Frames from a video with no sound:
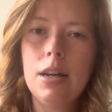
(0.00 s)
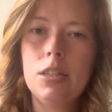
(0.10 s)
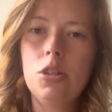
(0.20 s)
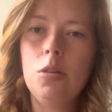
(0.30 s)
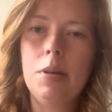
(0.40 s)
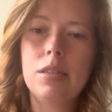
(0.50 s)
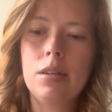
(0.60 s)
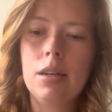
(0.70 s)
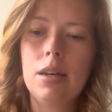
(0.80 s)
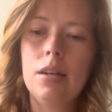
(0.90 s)
and so you
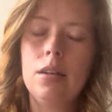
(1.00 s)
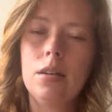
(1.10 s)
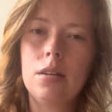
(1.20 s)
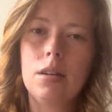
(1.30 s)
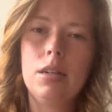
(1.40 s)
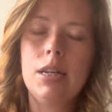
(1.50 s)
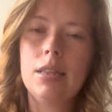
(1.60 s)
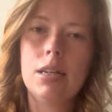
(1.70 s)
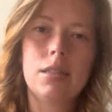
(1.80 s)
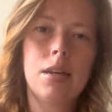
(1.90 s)
basically can
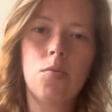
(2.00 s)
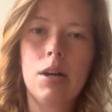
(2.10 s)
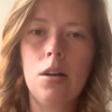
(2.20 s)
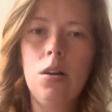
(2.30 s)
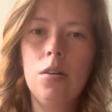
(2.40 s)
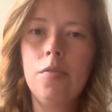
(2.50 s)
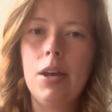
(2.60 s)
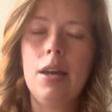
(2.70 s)
take that skin right off,